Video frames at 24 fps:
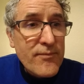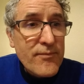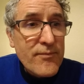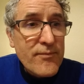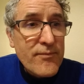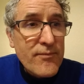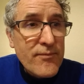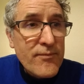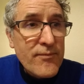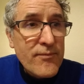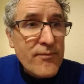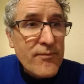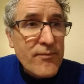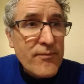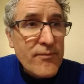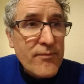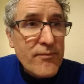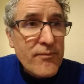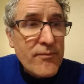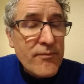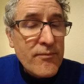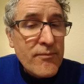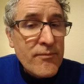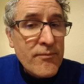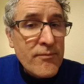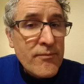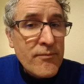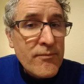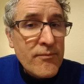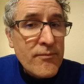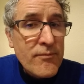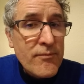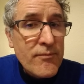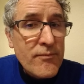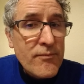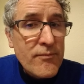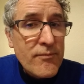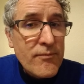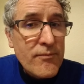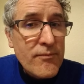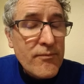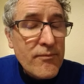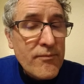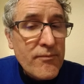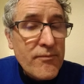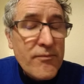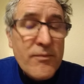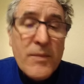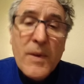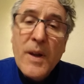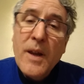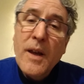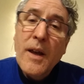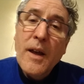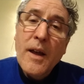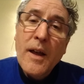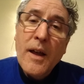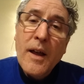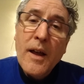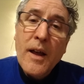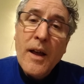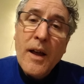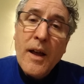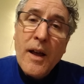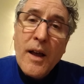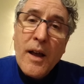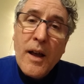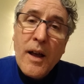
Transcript: (no one is talking)